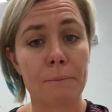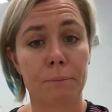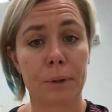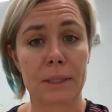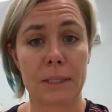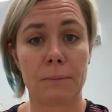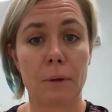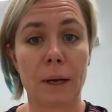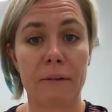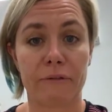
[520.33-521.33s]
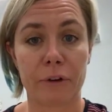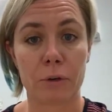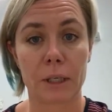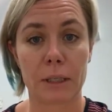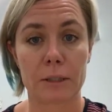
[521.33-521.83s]
principle and
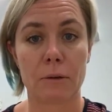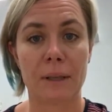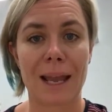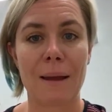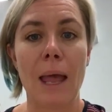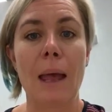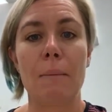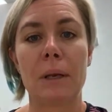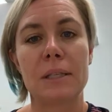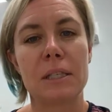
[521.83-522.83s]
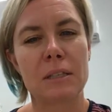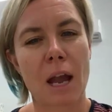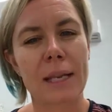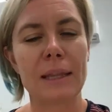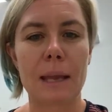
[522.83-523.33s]
focus on that. But it's
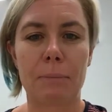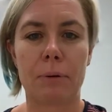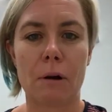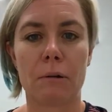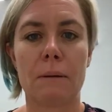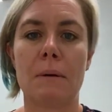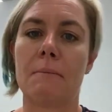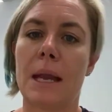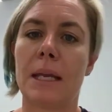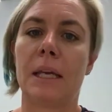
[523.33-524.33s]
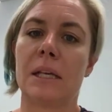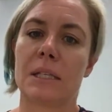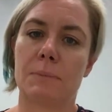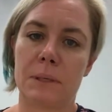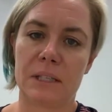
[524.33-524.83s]
designing that program and making it
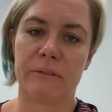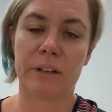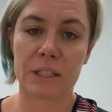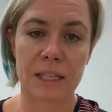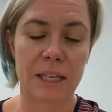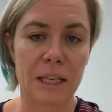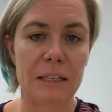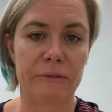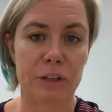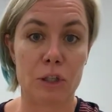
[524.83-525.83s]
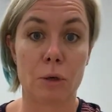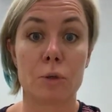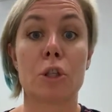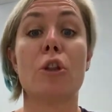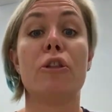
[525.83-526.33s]
specific to the individual
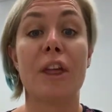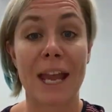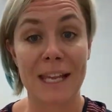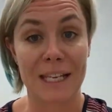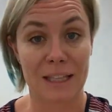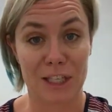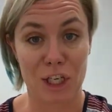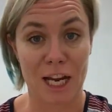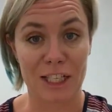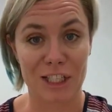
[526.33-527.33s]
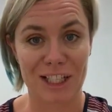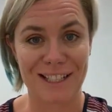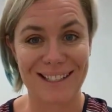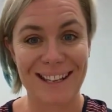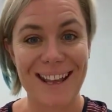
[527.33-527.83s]
so they get the
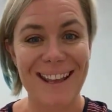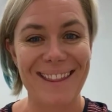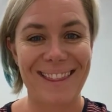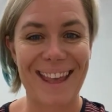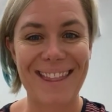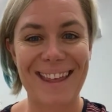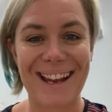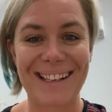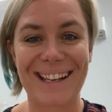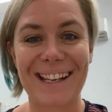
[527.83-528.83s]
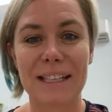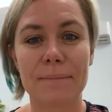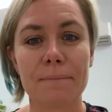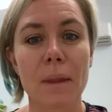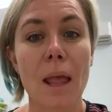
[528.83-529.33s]
changes that they need.
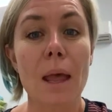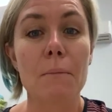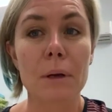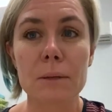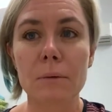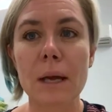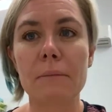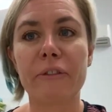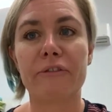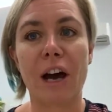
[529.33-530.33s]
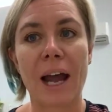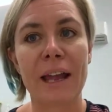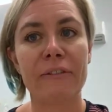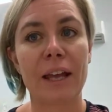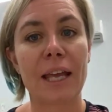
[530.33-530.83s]
Principle number
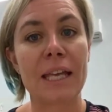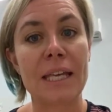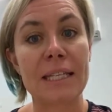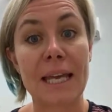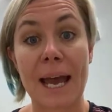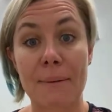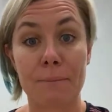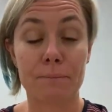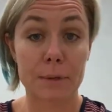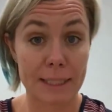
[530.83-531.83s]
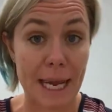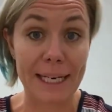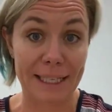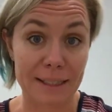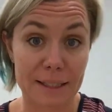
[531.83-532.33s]
5 is
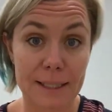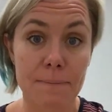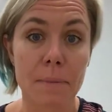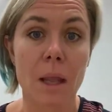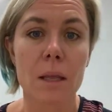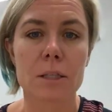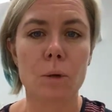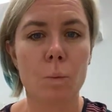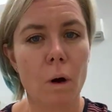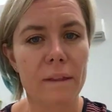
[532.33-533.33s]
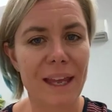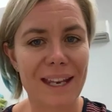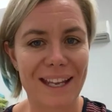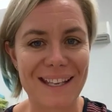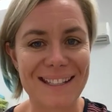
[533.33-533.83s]
salience. So what
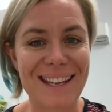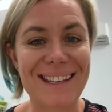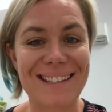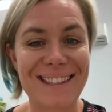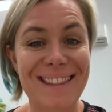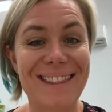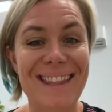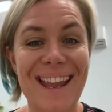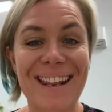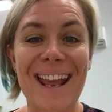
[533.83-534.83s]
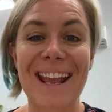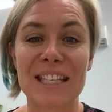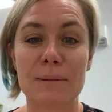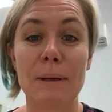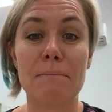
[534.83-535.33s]
that is that it
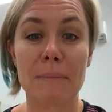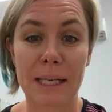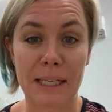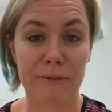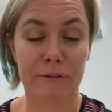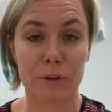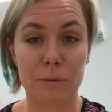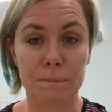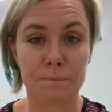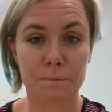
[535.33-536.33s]
has to be meaningful.